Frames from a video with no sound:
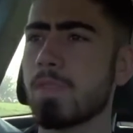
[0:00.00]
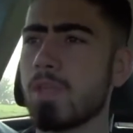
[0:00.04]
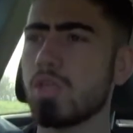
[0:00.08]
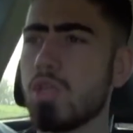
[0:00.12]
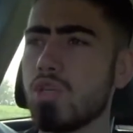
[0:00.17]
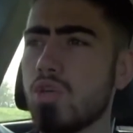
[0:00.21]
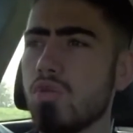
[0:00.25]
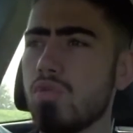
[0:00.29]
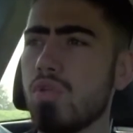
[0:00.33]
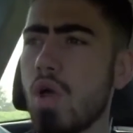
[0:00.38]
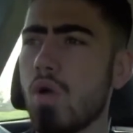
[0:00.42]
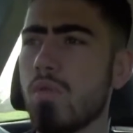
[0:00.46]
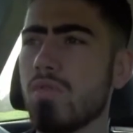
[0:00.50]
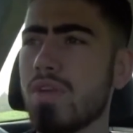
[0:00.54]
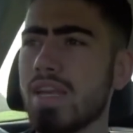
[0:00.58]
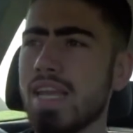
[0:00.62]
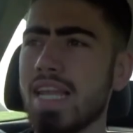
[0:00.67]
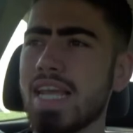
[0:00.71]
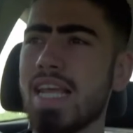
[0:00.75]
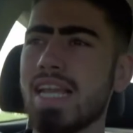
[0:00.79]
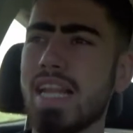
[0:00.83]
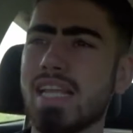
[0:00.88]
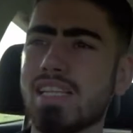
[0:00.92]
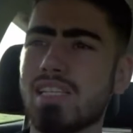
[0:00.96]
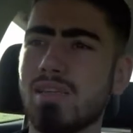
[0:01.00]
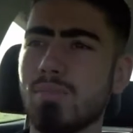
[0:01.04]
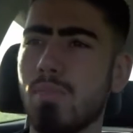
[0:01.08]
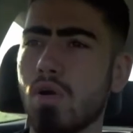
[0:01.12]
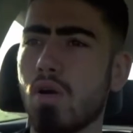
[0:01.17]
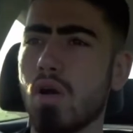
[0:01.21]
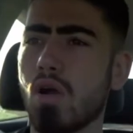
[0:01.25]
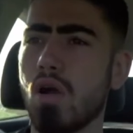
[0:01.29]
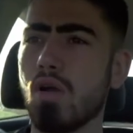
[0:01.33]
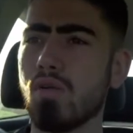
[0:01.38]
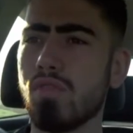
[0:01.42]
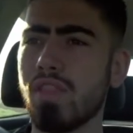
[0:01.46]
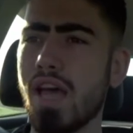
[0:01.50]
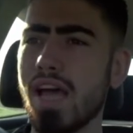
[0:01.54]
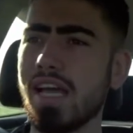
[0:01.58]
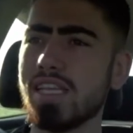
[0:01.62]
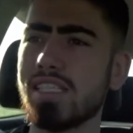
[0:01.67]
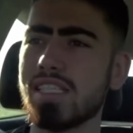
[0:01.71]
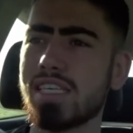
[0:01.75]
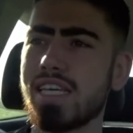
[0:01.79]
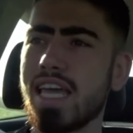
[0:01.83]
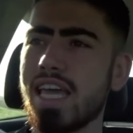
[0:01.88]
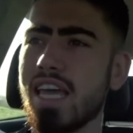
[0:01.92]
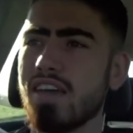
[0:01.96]
You don't need it tomorrow. That is
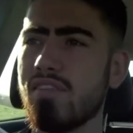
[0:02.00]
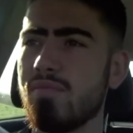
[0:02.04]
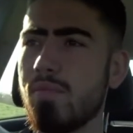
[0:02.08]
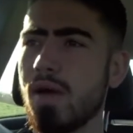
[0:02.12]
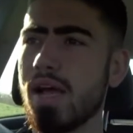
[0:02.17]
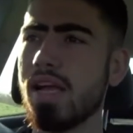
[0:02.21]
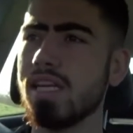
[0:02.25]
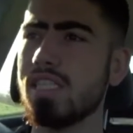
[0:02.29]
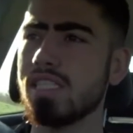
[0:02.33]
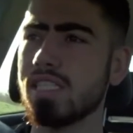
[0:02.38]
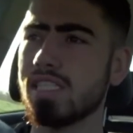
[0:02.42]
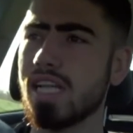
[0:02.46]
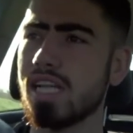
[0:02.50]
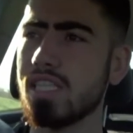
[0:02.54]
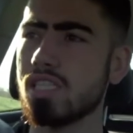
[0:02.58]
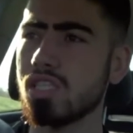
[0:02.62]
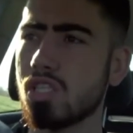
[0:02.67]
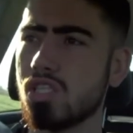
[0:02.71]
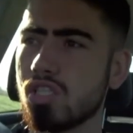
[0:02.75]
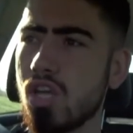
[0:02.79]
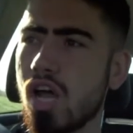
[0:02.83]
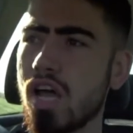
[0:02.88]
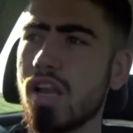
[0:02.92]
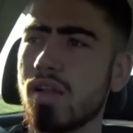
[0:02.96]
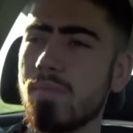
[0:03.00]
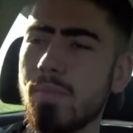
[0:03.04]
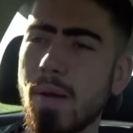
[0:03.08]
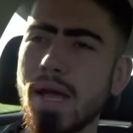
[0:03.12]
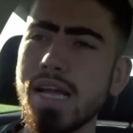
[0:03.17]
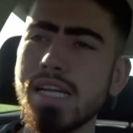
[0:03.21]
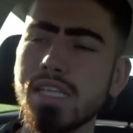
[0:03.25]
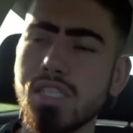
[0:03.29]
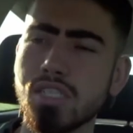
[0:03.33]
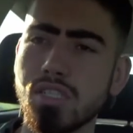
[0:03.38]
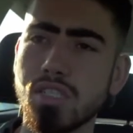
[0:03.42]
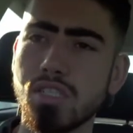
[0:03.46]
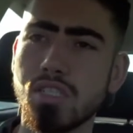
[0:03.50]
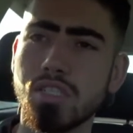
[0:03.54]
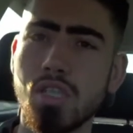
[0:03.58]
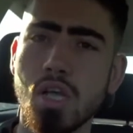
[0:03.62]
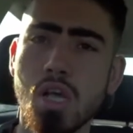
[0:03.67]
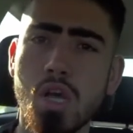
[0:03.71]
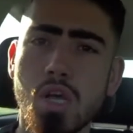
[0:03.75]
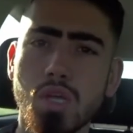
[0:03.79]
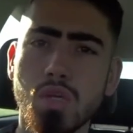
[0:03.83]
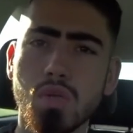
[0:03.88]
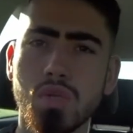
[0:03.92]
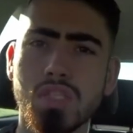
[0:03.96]
a key of patience. That's a sign of patience.
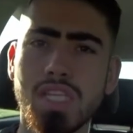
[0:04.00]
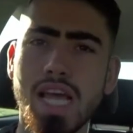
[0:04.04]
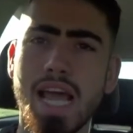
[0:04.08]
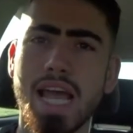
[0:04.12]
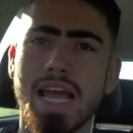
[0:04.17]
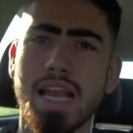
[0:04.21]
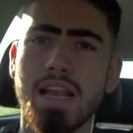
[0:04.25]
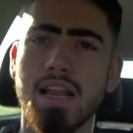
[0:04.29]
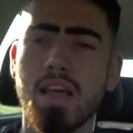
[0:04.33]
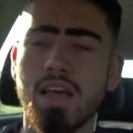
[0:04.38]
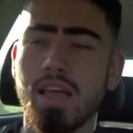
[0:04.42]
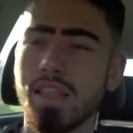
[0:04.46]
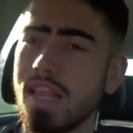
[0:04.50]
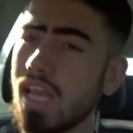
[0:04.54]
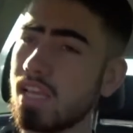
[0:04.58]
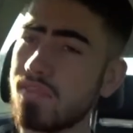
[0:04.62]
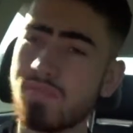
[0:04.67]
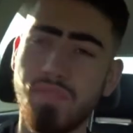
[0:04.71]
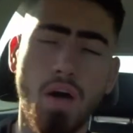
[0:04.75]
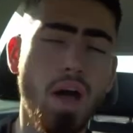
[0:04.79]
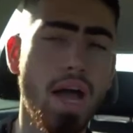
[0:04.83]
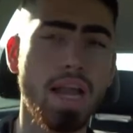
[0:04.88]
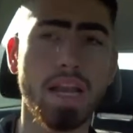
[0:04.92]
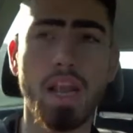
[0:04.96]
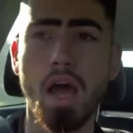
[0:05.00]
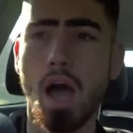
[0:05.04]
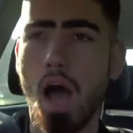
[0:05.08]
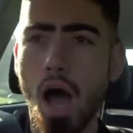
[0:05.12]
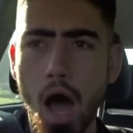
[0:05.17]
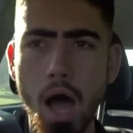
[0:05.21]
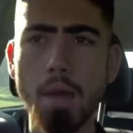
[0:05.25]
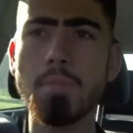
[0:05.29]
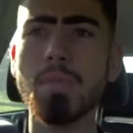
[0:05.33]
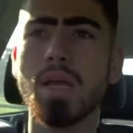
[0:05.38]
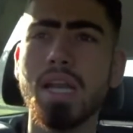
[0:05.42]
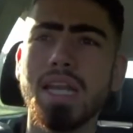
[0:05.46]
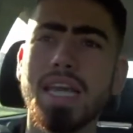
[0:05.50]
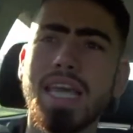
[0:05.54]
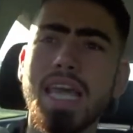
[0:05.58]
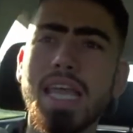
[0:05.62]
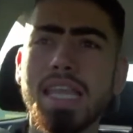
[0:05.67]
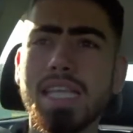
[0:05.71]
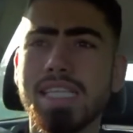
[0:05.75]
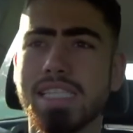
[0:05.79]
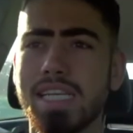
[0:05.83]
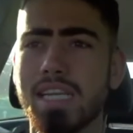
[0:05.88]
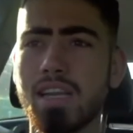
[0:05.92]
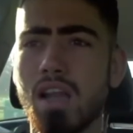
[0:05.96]
You're saying, that's fine. I'm going to get
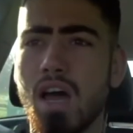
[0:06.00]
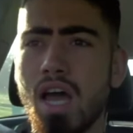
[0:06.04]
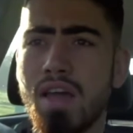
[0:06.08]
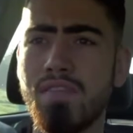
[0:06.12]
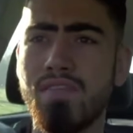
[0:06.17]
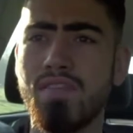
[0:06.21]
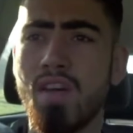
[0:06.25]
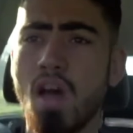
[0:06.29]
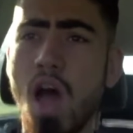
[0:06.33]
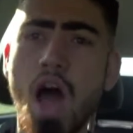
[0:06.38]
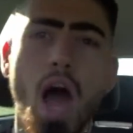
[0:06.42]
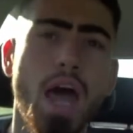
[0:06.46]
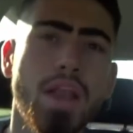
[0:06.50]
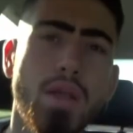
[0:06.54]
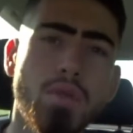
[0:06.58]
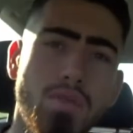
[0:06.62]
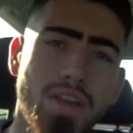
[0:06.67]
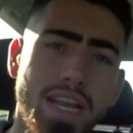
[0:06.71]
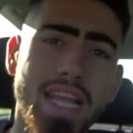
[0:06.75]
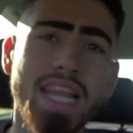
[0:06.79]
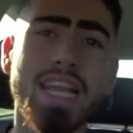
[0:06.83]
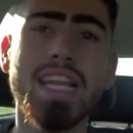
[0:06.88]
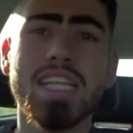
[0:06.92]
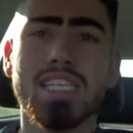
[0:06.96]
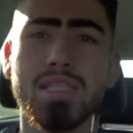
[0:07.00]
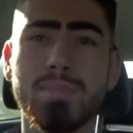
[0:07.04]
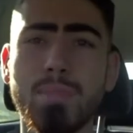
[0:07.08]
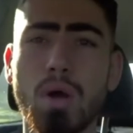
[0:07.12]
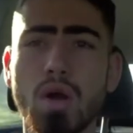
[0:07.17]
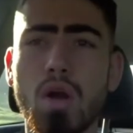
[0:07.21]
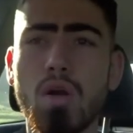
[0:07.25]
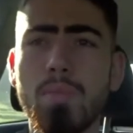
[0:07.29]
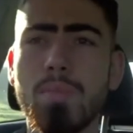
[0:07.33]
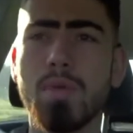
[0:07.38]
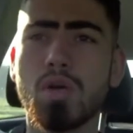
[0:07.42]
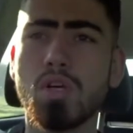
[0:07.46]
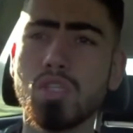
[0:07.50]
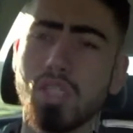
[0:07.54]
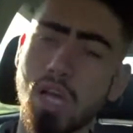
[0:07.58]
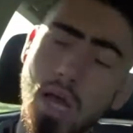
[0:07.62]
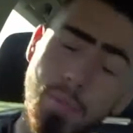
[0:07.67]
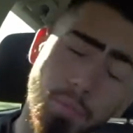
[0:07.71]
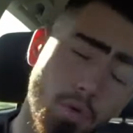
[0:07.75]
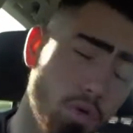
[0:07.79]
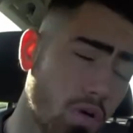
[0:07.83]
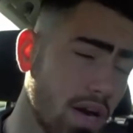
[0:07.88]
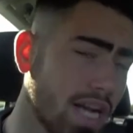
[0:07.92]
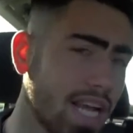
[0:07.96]
this in life. I don't need it tomorrow because
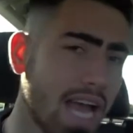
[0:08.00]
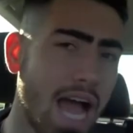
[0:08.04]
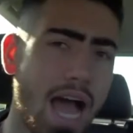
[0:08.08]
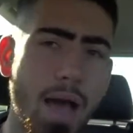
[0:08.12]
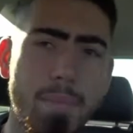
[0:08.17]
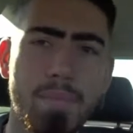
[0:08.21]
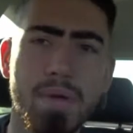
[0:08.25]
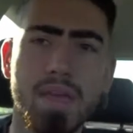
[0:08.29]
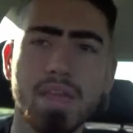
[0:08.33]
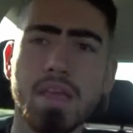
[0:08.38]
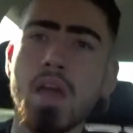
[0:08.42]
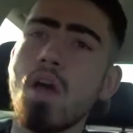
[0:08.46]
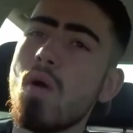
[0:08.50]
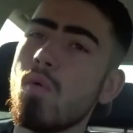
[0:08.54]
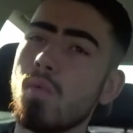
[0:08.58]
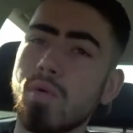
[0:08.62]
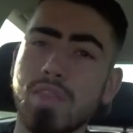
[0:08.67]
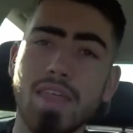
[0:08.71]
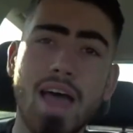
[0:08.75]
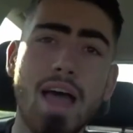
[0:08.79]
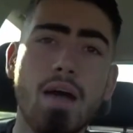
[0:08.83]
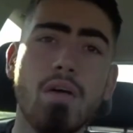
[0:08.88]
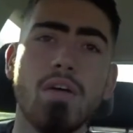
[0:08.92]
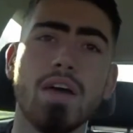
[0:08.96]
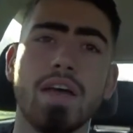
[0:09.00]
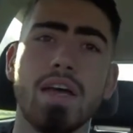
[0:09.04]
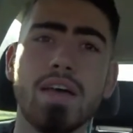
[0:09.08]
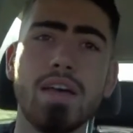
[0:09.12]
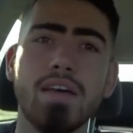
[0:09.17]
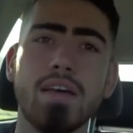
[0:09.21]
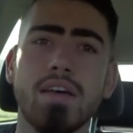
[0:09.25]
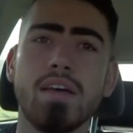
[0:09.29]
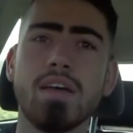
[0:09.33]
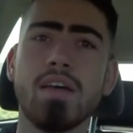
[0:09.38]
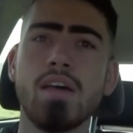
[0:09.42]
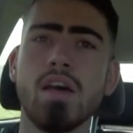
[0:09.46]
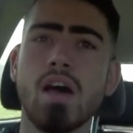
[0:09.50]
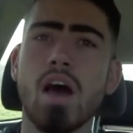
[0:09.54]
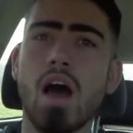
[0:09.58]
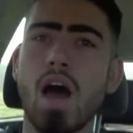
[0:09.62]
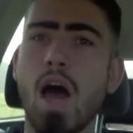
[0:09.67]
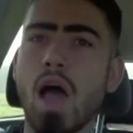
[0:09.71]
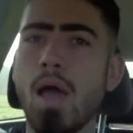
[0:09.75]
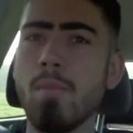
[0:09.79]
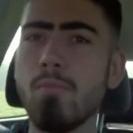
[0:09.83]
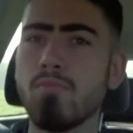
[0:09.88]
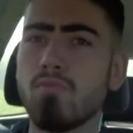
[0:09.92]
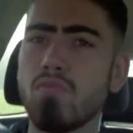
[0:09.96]
I'm already happy without it.
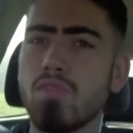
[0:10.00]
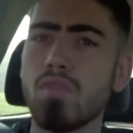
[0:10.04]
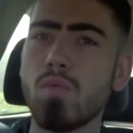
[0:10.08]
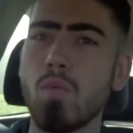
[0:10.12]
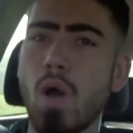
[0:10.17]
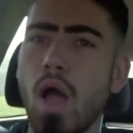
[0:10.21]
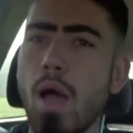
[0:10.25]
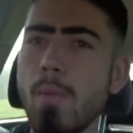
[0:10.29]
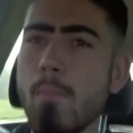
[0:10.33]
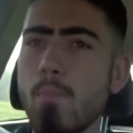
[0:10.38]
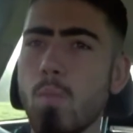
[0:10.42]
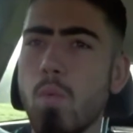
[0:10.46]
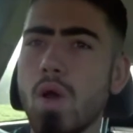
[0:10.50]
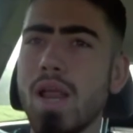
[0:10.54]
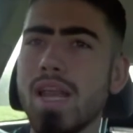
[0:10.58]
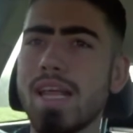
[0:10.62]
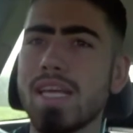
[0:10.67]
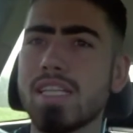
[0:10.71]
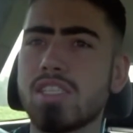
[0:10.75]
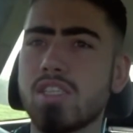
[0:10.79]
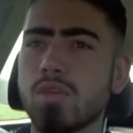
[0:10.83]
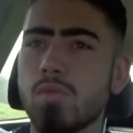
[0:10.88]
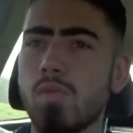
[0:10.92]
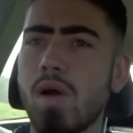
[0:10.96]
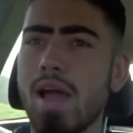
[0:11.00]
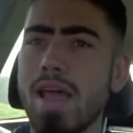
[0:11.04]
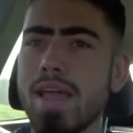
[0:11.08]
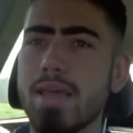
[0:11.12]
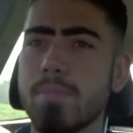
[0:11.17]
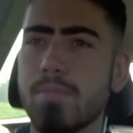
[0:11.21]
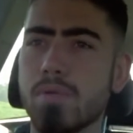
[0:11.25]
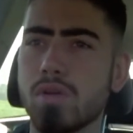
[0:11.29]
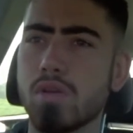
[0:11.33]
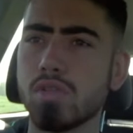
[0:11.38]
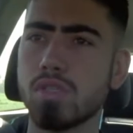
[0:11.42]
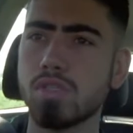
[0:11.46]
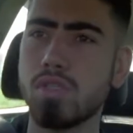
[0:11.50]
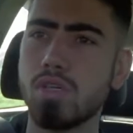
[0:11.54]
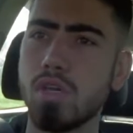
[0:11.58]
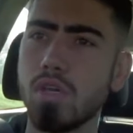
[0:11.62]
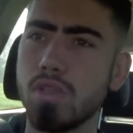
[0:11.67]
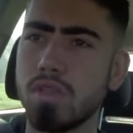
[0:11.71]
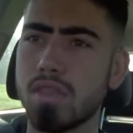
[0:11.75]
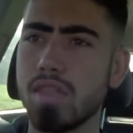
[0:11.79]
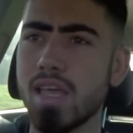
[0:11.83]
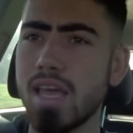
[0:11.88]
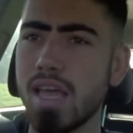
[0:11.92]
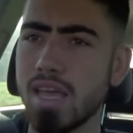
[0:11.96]
I'm, I'm willing to wait because
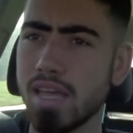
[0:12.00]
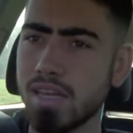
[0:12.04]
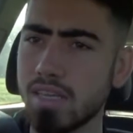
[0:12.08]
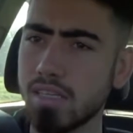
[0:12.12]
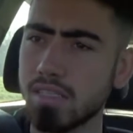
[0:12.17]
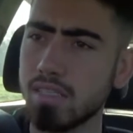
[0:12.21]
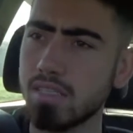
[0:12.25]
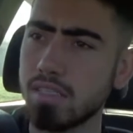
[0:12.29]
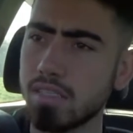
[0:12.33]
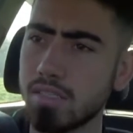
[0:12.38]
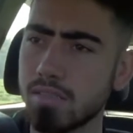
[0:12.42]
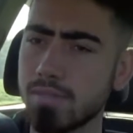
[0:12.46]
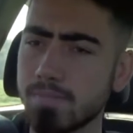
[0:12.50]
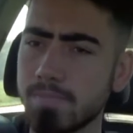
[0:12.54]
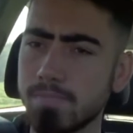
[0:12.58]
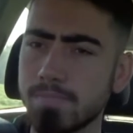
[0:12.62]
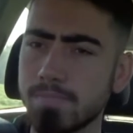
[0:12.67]
good things